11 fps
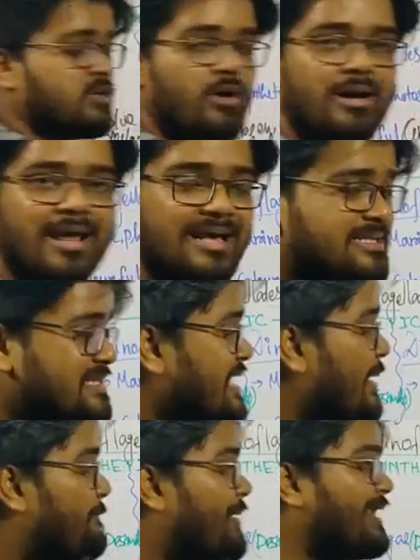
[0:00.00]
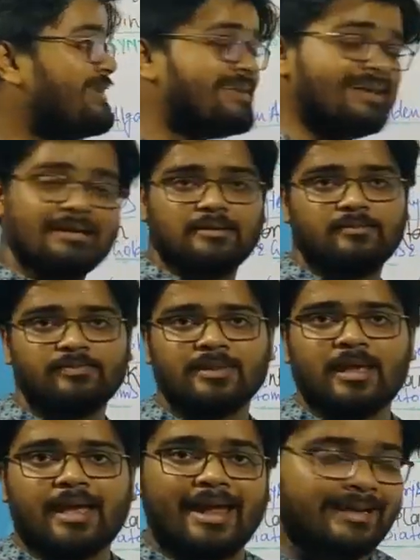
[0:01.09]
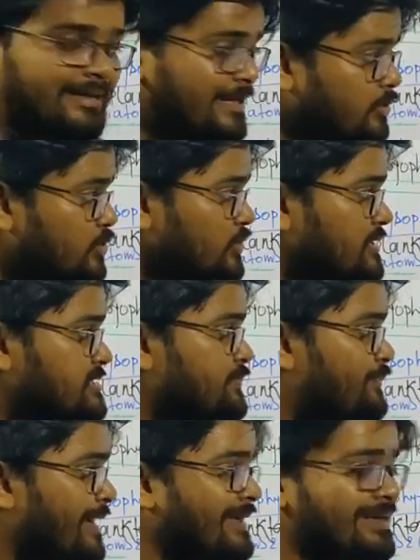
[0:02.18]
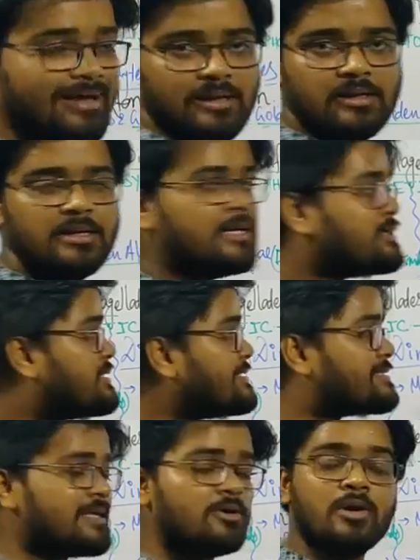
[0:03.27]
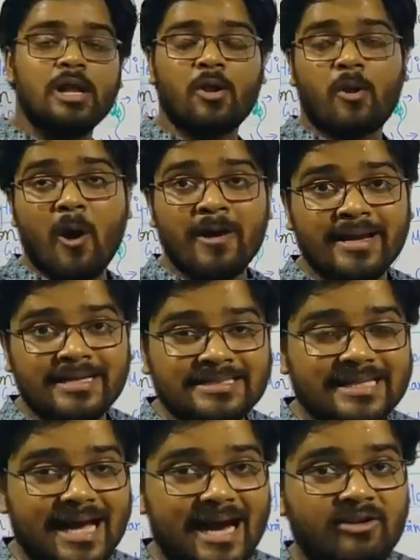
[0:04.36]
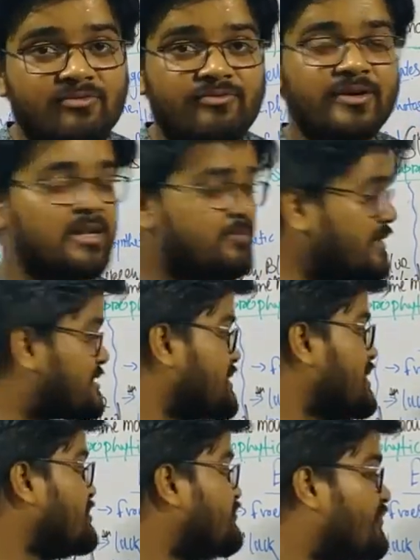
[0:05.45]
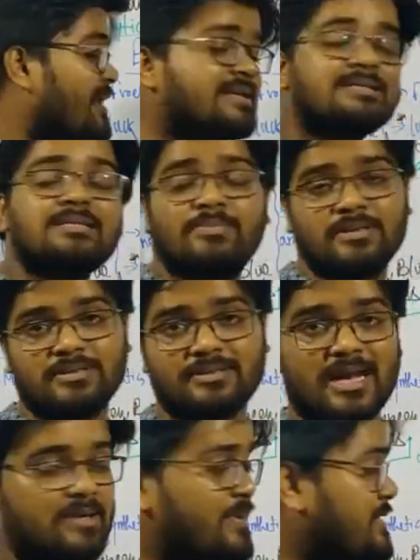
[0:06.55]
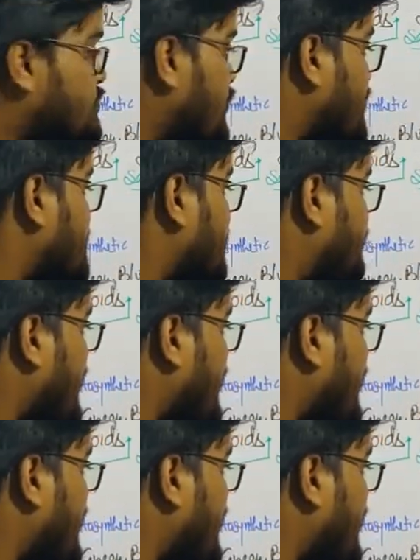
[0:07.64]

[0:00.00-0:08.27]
called as pellicle. And due to this pellicle, these euglenoids are very much flexible. That means, what is the